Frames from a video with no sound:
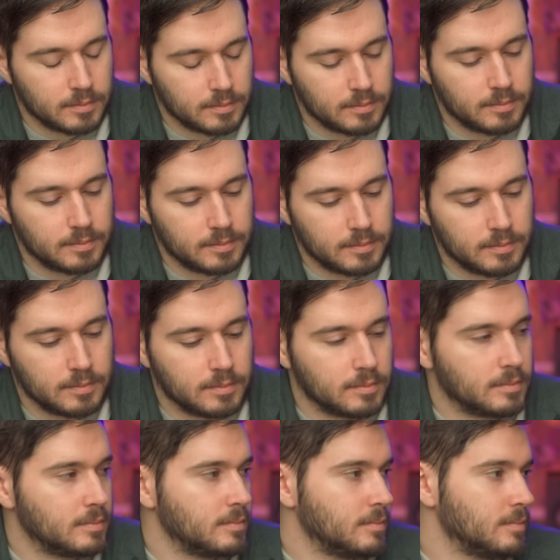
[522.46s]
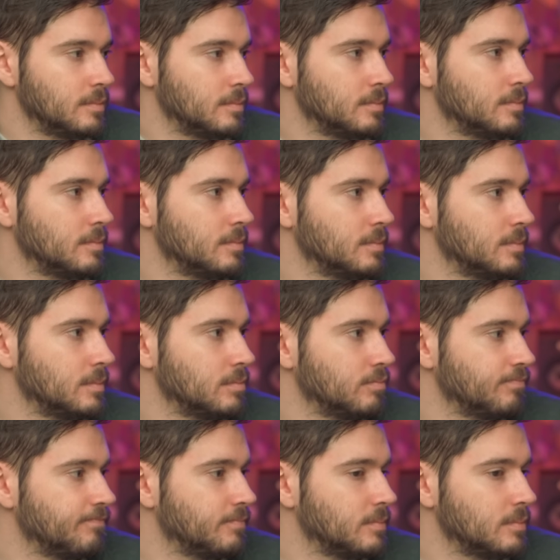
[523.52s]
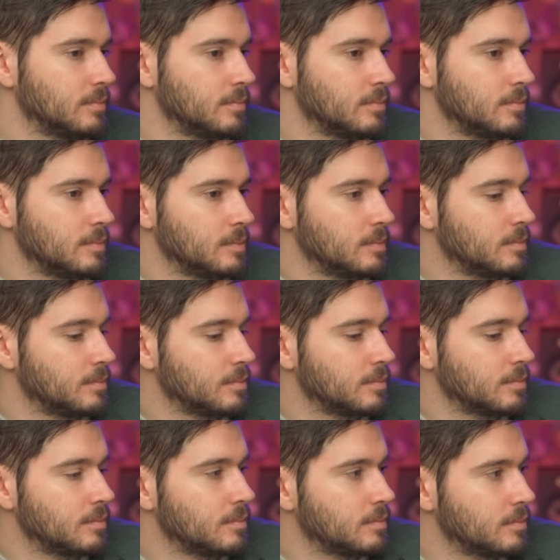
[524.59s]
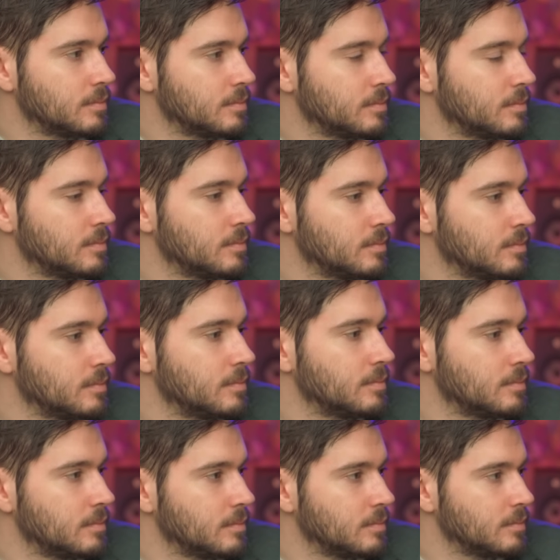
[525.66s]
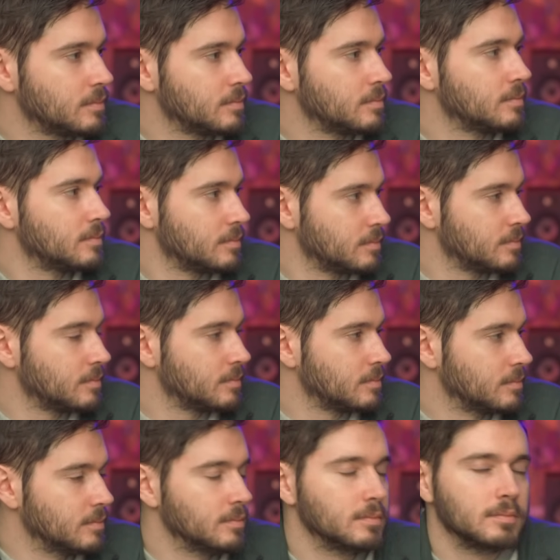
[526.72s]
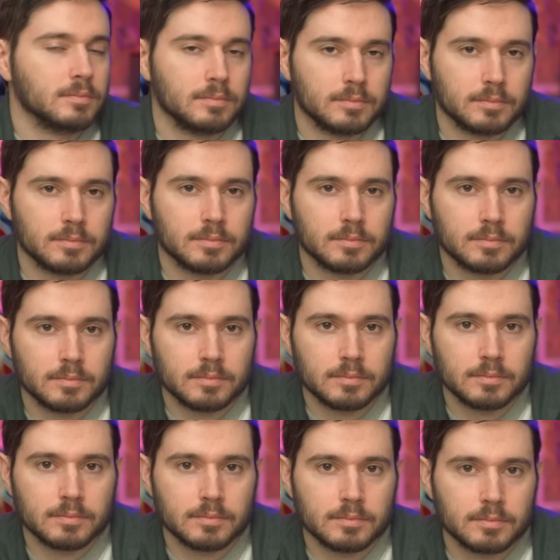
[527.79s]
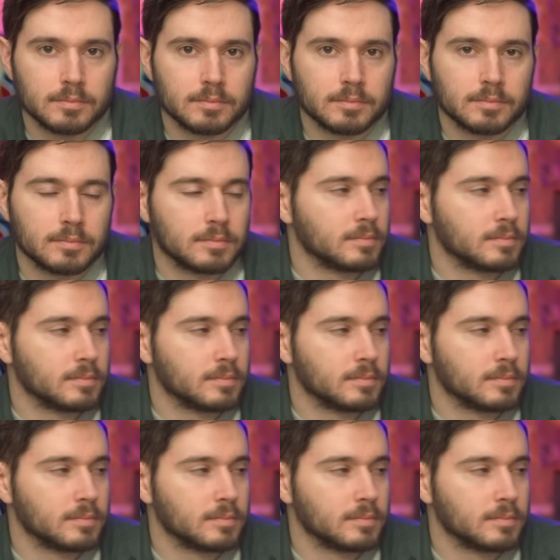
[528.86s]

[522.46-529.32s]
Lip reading: The person shown says nothing.